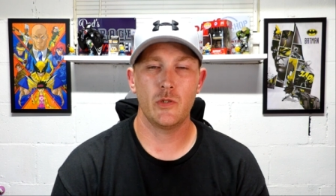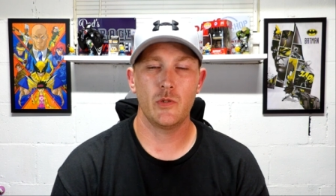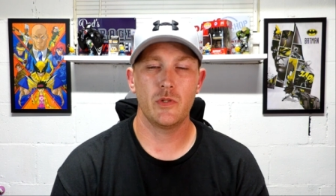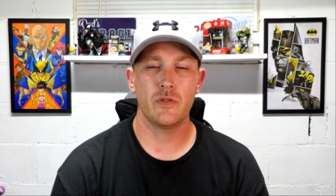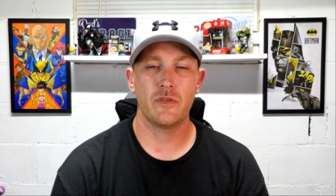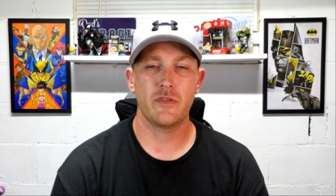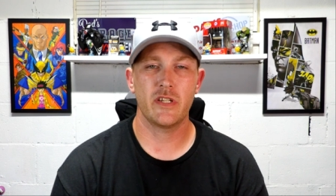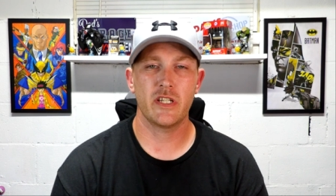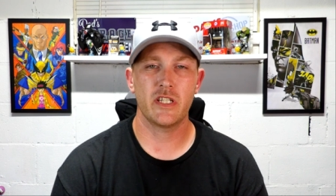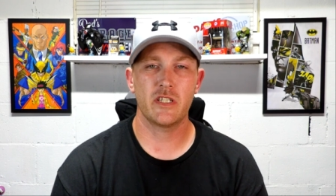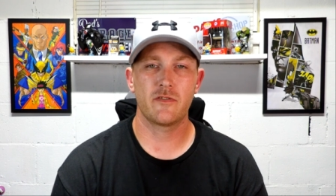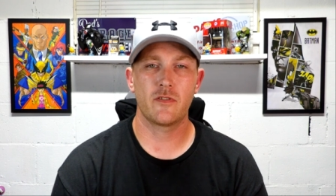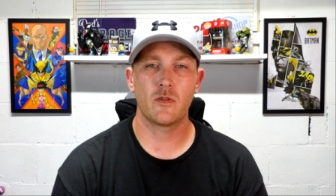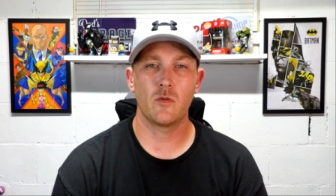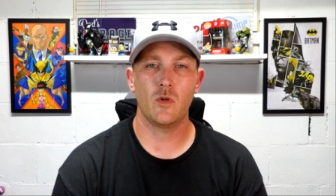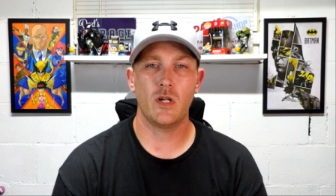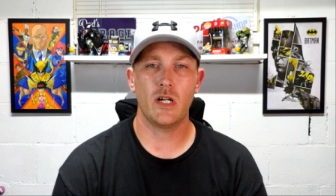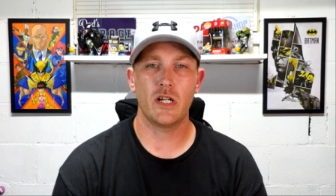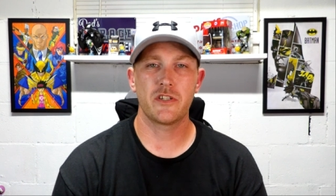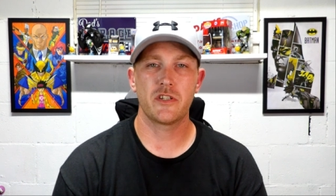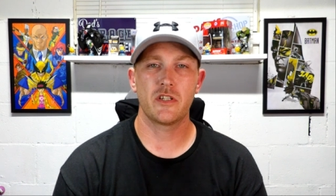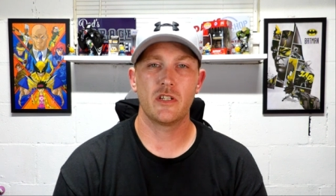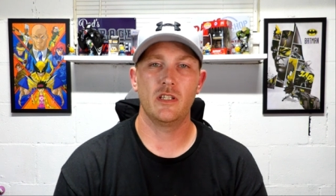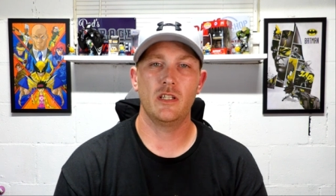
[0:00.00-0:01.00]
Thanks for
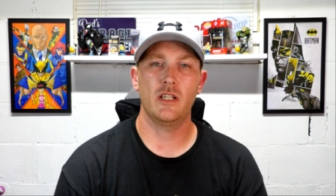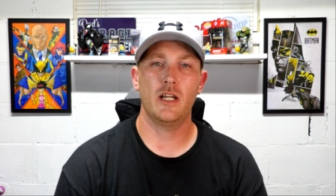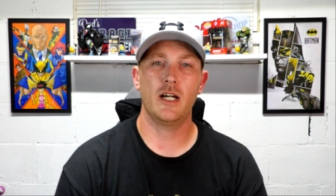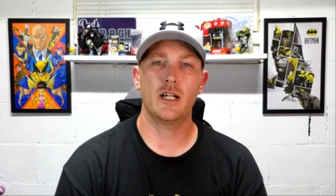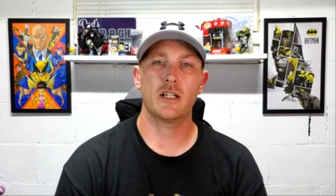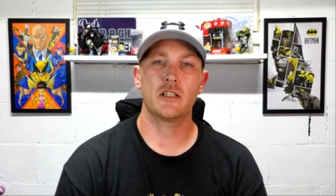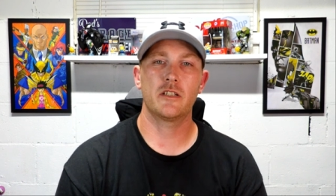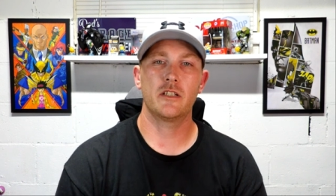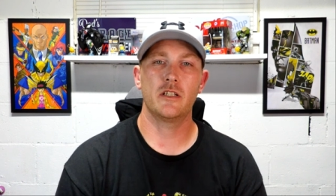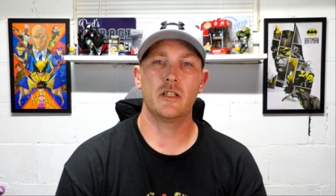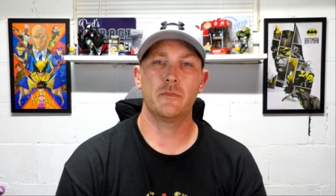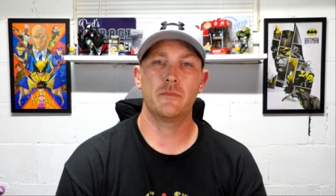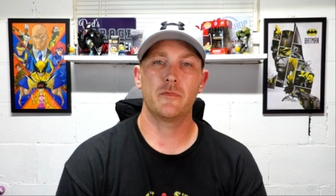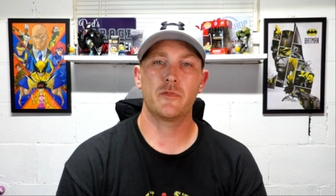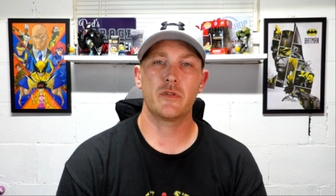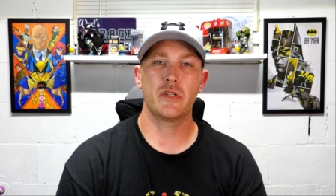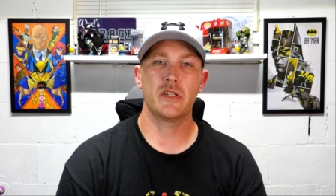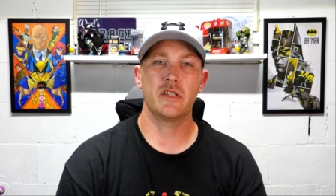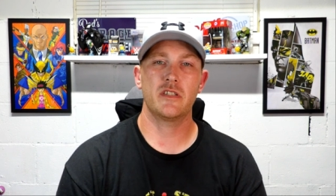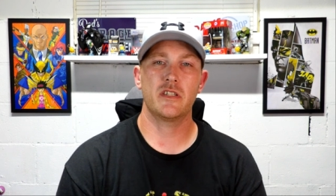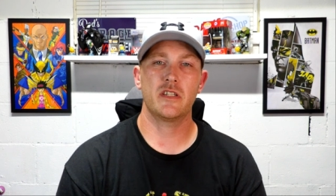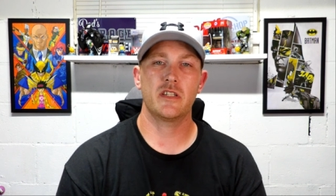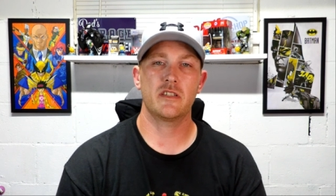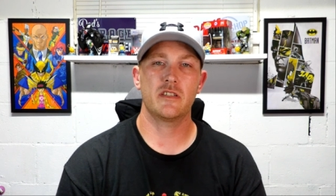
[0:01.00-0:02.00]
watching Locked Up
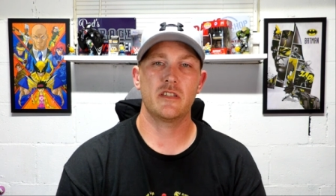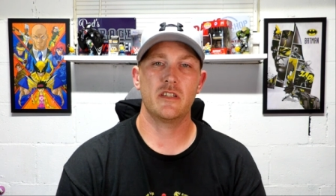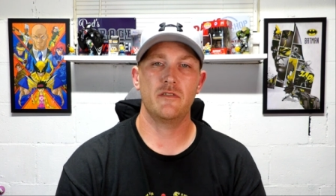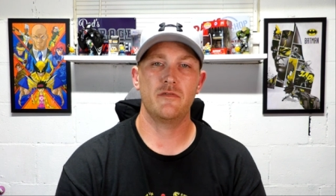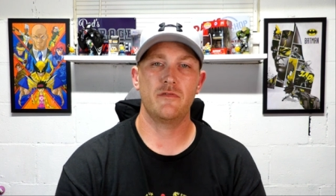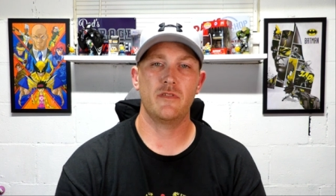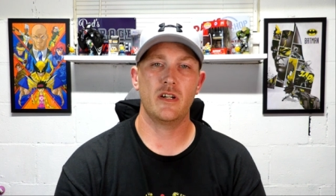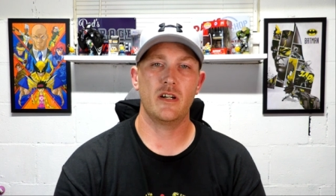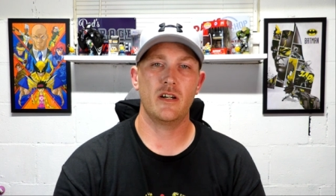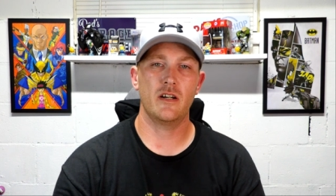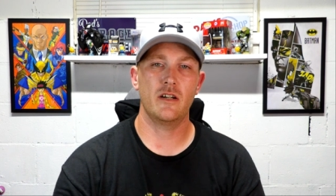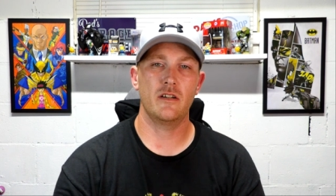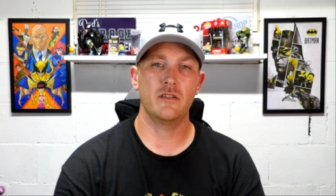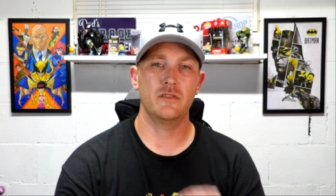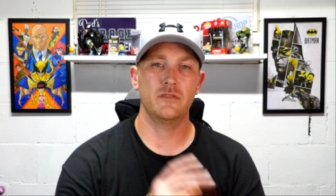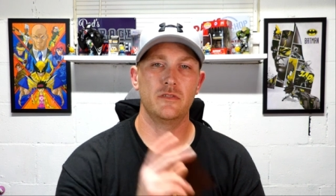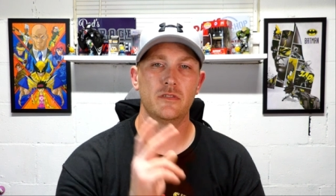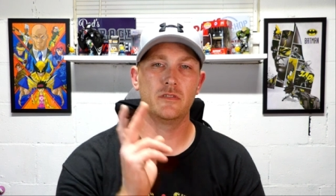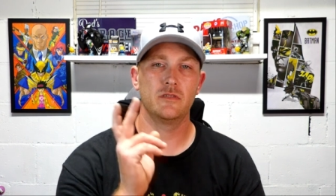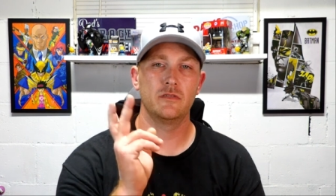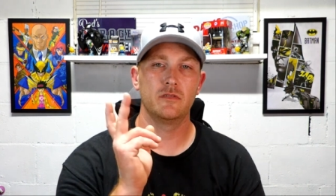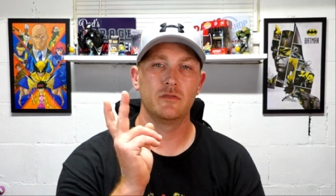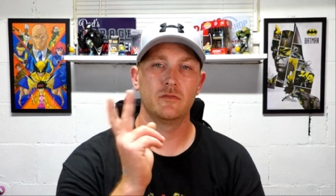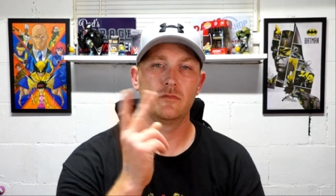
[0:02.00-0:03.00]

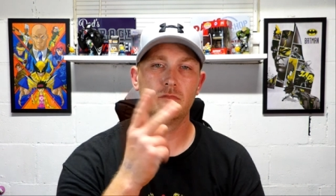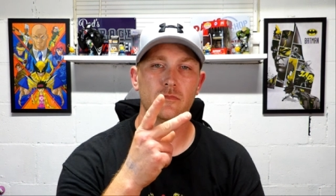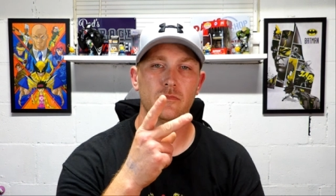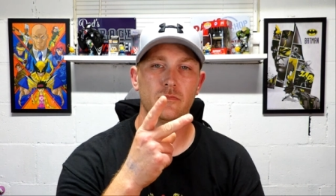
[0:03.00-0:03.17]
365.